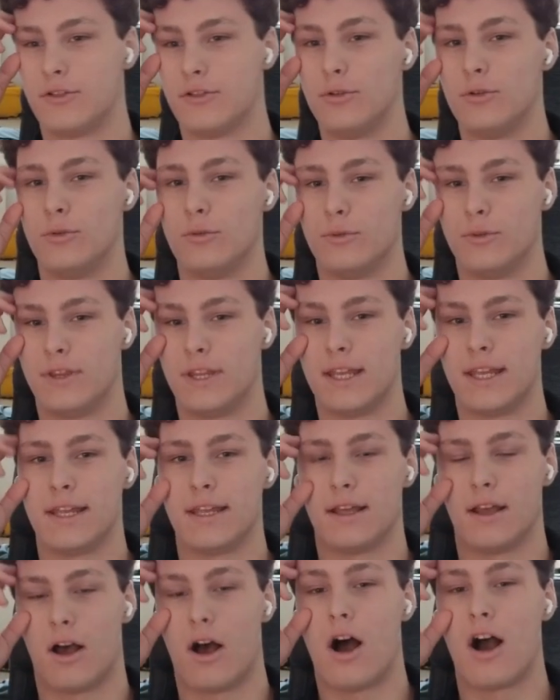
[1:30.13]
to the
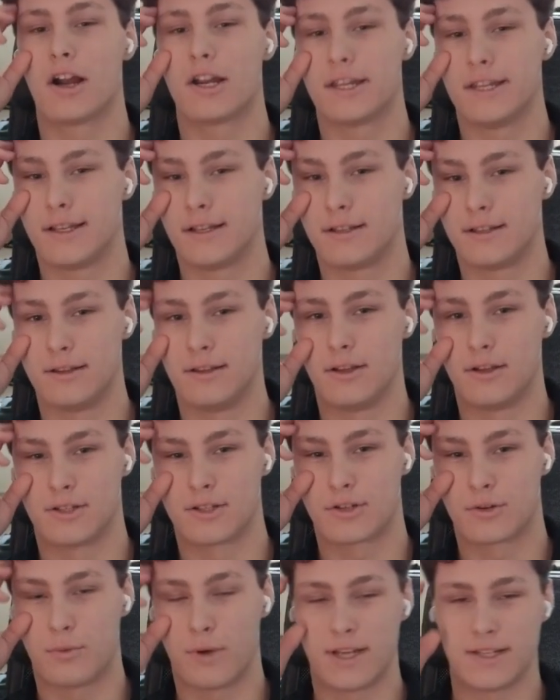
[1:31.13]

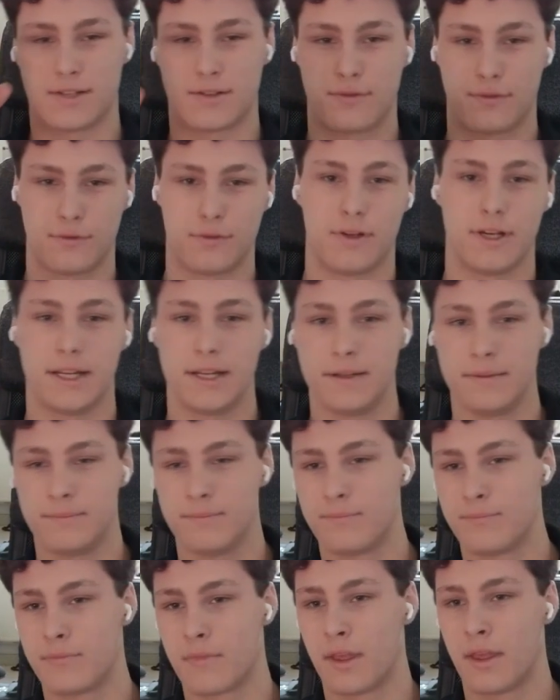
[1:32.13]
Oculus Quest 3.
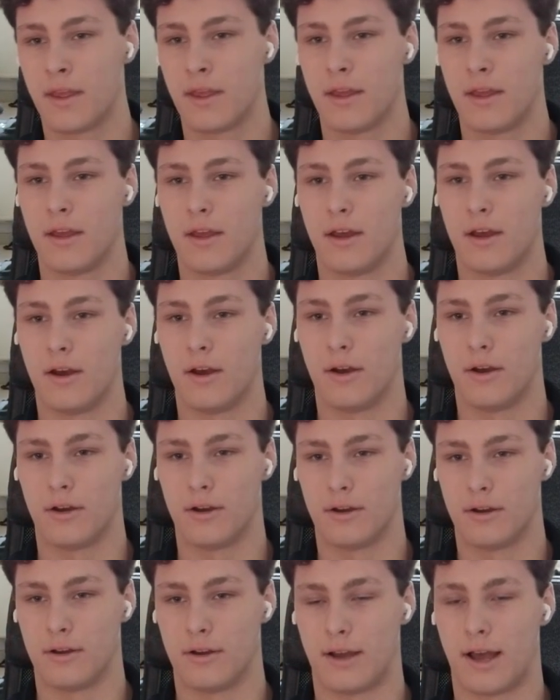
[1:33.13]

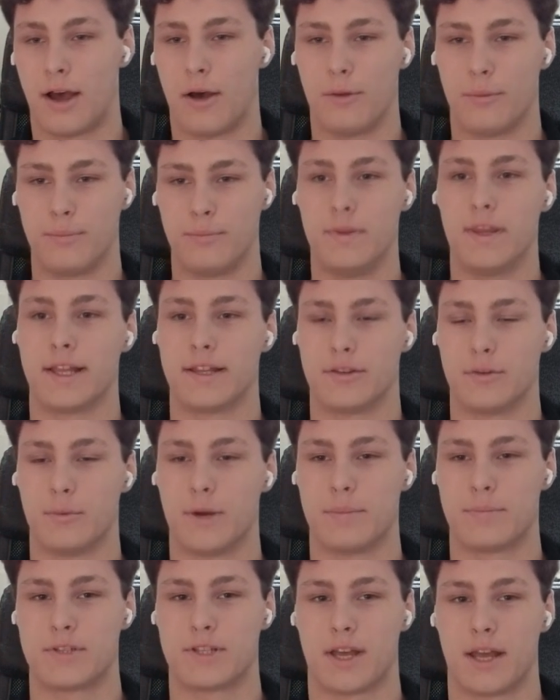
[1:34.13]
I'll link the
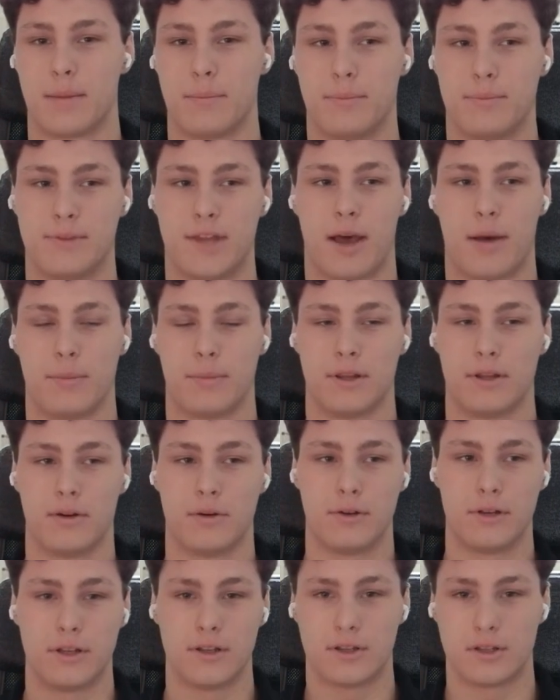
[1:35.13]
website down below
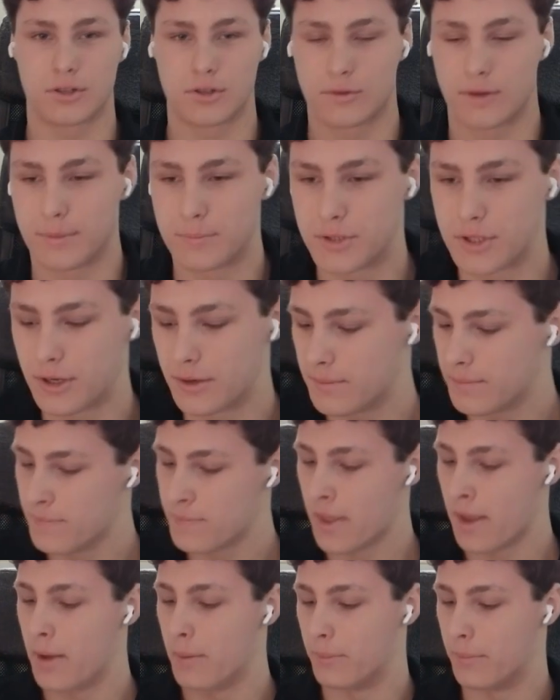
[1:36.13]
in the description.
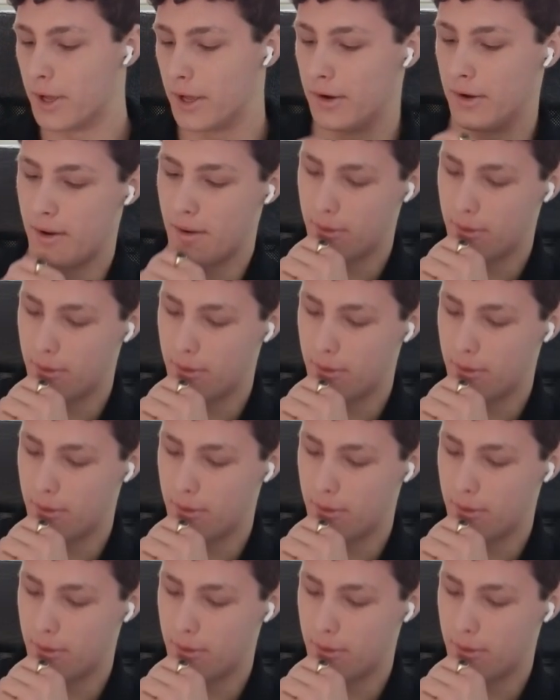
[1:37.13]
But